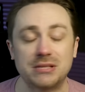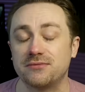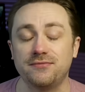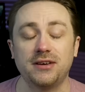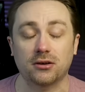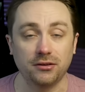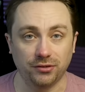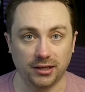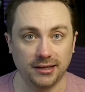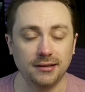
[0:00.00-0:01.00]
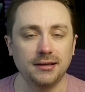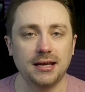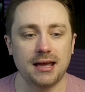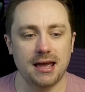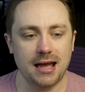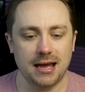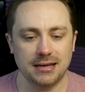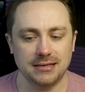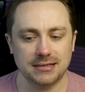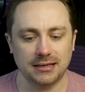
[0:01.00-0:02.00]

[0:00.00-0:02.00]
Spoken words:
is very fun. And